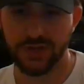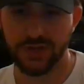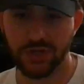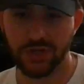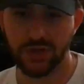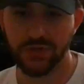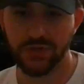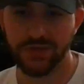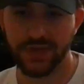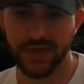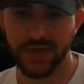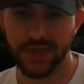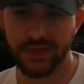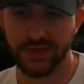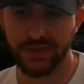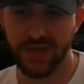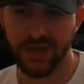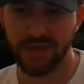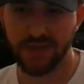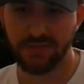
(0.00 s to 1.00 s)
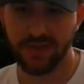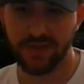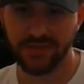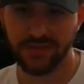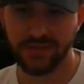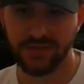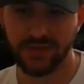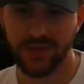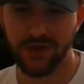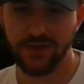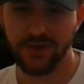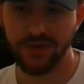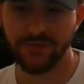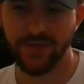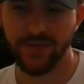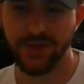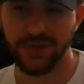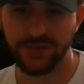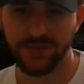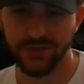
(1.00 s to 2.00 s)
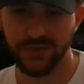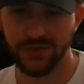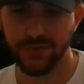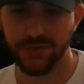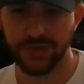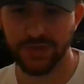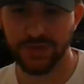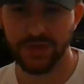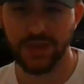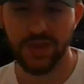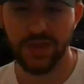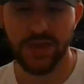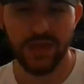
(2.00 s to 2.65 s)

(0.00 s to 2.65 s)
shows like his time like at the Sierra Nevada Zoo and